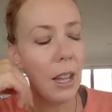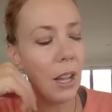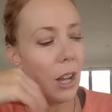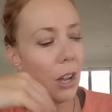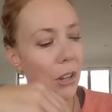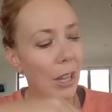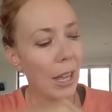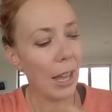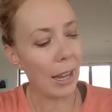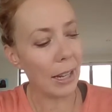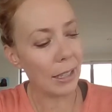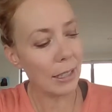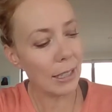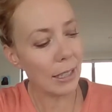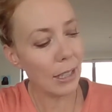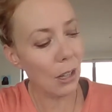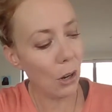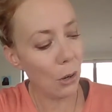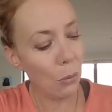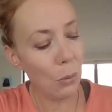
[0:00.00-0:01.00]
Okay,
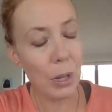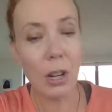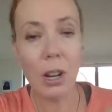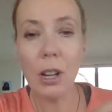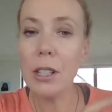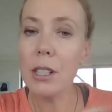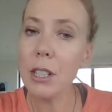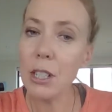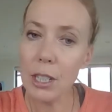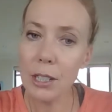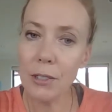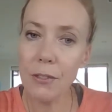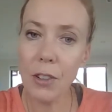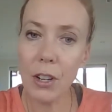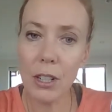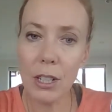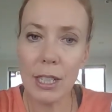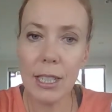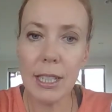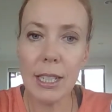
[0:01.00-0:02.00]
so we're going to just
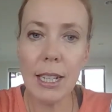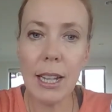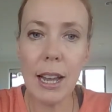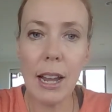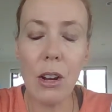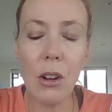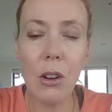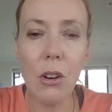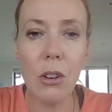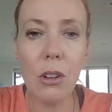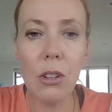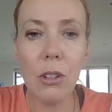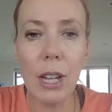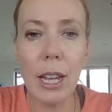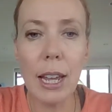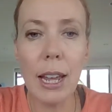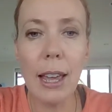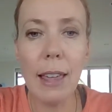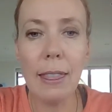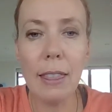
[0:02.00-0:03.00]
focus today on
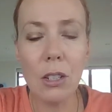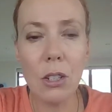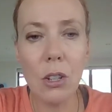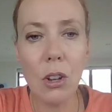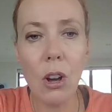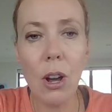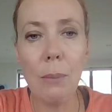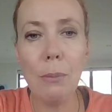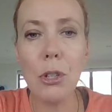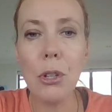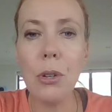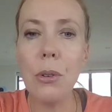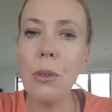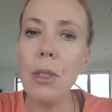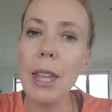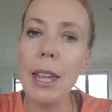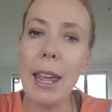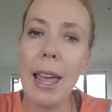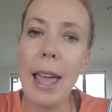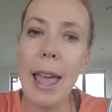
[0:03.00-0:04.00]
looking at the time to
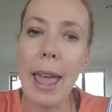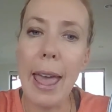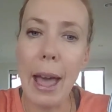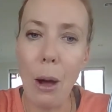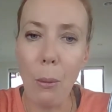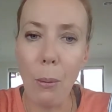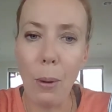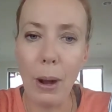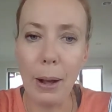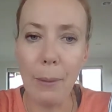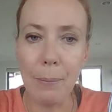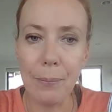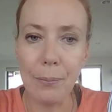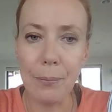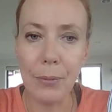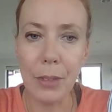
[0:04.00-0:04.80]
the hour.